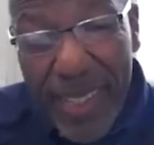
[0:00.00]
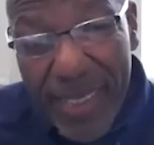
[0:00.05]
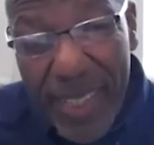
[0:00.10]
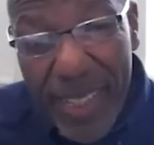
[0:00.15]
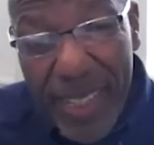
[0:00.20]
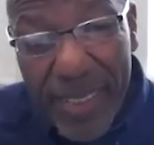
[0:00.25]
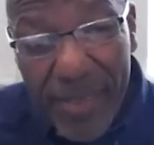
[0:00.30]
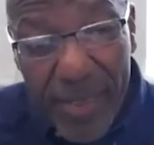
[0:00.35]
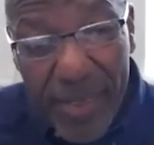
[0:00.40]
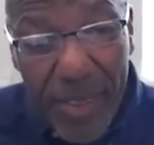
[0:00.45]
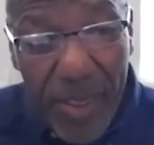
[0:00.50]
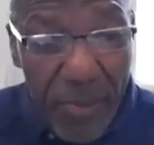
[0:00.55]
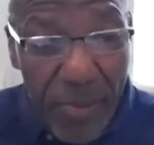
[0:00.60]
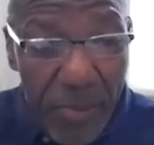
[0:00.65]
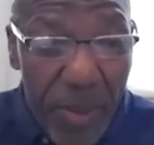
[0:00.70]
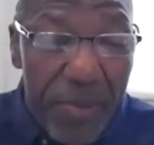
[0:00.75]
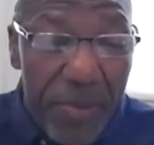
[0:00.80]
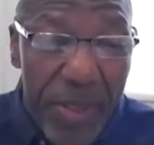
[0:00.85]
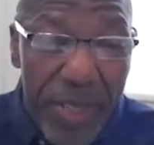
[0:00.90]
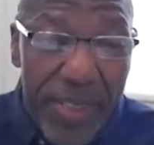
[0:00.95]
And then
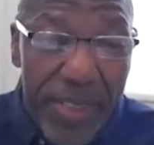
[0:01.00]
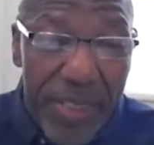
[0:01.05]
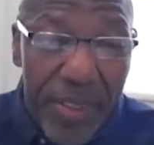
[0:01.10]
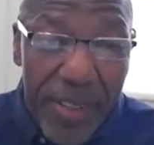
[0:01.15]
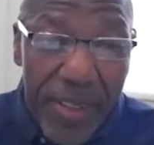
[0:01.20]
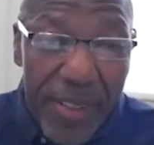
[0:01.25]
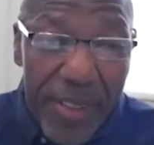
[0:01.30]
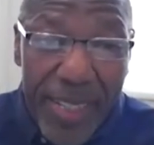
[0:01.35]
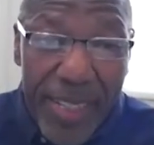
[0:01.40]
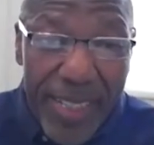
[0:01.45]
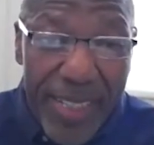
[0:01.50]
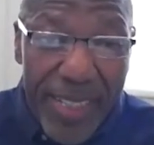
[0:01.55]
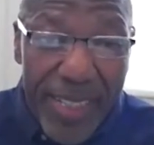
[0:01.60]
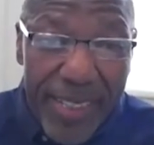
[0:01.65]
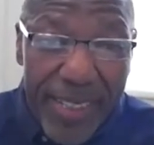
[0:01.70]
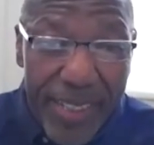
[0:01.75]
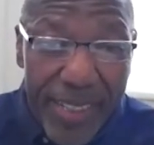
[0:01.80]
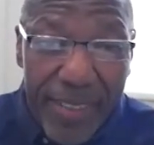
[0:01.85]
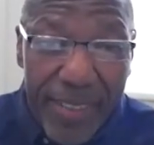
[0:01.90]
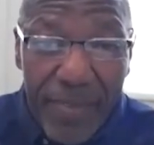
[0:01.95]
when we start to get
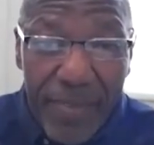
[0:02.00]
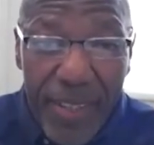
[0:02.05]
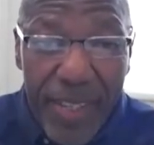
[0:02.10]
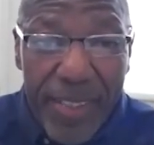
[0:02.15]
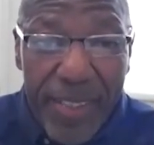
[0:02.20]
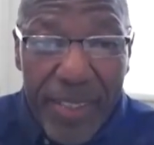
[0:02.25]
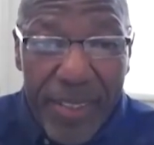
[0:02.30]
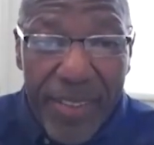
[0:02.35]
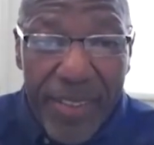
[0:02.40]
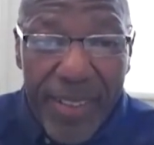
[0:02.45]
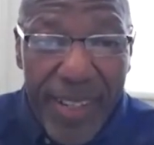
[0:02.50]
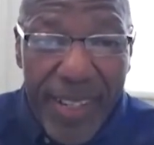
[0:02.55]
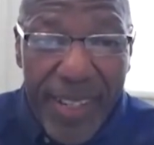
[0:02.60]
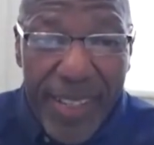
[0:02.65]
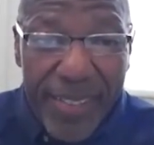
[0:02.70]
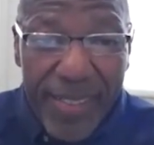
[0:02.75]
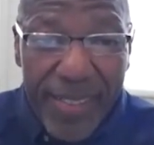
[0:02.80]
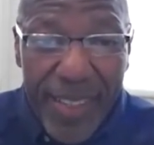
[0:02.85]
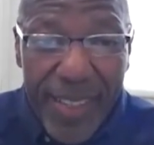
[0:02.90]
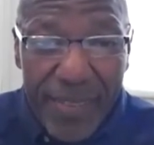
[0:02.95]
into offender
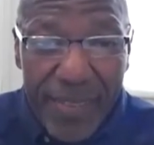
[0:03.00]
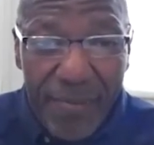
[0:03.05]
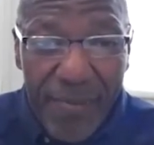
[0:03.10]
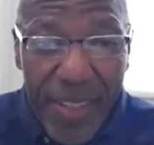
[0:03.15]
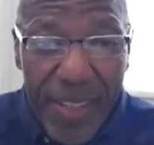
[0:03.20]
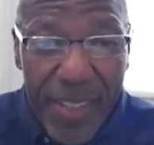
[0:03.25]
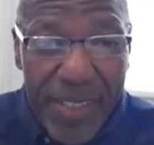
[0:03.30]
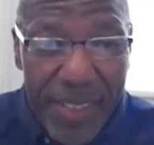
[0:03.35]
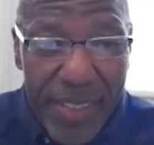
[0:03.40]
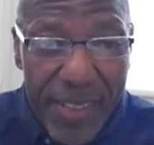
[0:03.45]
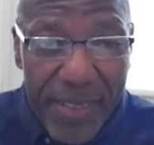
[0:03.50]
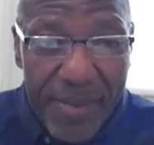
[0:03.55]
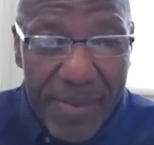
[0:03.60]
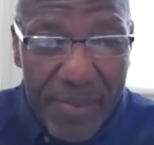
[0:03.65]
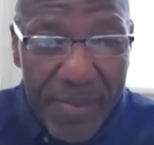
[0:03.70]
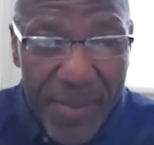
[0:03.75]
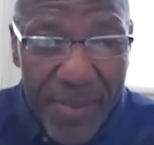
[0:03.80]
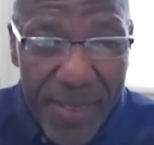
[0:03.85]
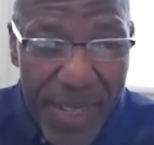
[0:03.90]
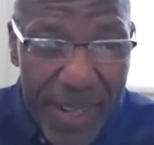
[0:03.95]
and, and
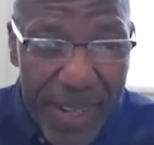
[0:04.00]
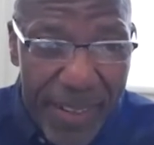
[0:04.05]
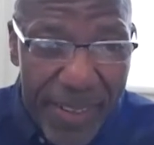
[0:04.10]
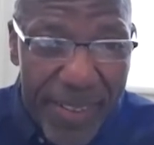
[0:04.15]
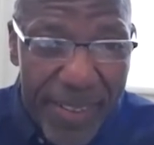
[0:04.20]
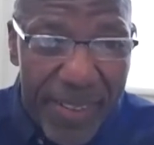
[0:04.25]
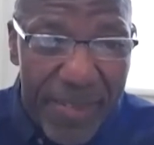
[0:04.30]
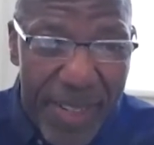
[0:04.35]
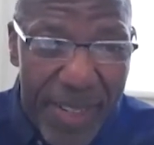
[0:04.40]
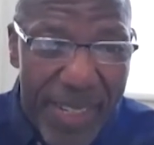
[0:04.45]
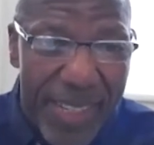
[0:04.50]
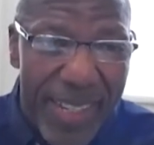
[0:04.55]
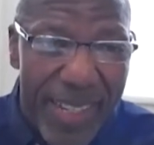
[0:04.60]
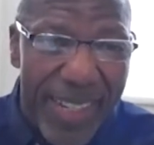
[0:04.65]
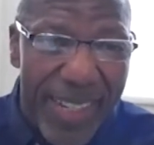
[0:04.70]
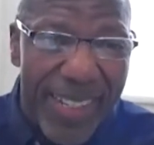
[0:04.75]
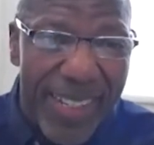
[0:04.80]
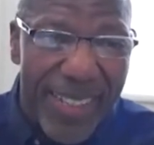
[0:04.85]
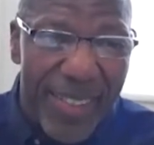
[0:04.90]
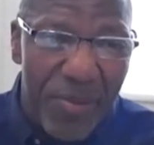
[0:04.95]
victim
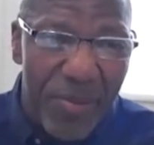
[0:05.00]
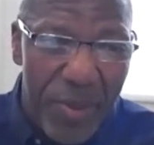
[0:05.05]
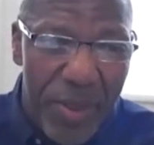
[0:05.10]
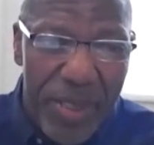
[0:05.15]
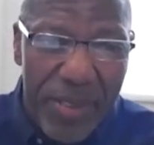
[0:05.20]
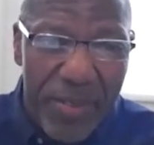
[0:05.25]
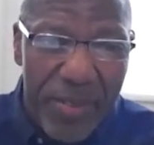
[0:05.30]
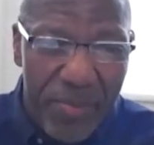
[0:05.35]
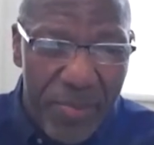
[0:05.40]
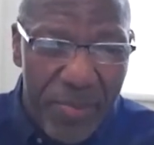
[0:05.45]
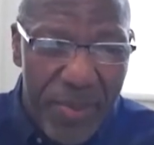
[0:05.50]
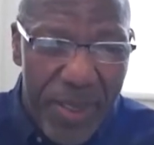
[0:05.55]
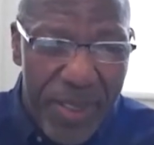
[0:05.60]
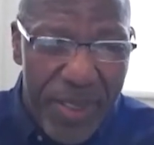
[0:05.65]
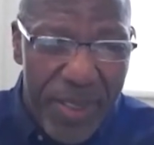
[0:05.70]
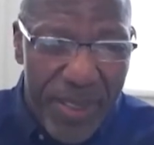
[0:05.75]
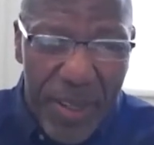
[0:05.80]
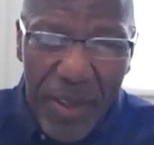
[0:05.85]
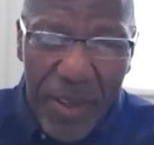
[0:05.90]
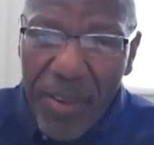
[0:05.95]
characteristics, we,
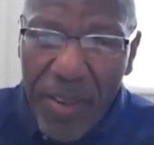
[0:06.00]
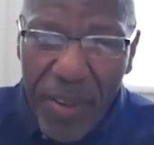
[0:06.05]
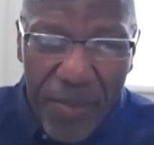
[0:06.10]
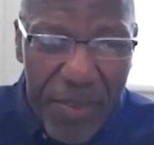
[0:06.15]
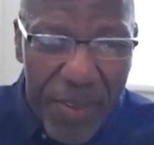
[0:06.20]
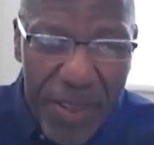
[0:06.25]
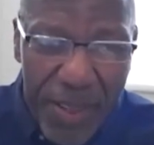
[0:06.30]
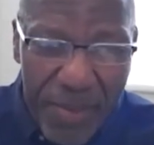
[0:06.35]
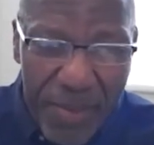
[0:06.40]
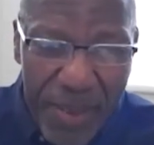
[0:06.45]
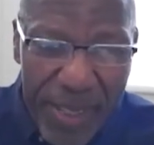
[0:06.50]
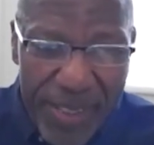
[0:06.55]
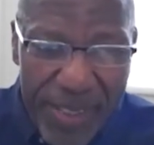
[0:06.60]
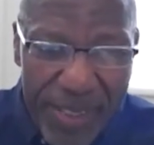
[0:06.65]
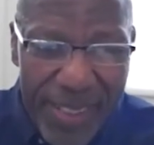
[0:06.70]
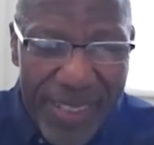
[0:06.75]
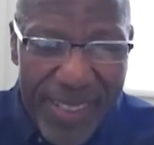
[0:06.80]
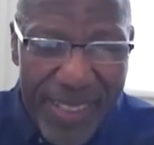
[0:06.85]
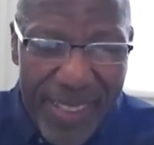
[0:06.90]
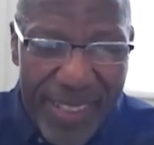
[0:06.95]
we go over a
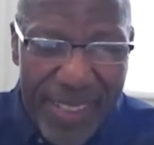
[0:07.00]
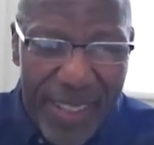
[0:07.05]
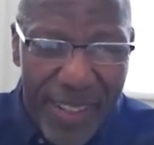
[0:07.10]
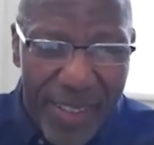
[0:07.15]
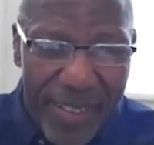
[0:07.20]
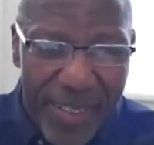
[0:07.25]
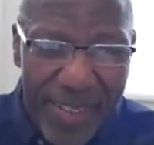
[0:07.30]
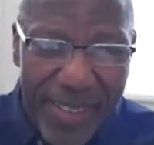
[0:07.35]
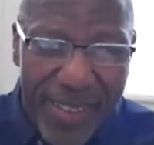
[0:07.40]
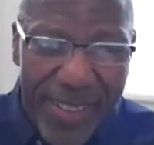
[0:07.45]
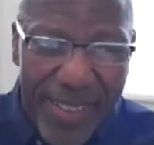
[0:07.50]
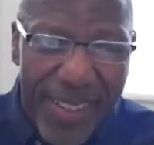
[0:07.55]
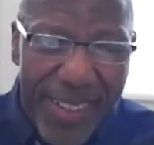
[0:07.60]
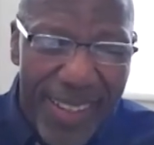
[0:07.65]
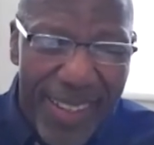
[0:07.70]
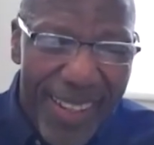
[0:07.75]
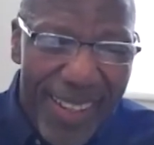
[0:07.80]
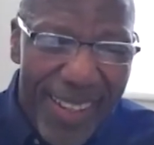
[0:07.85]
million in those.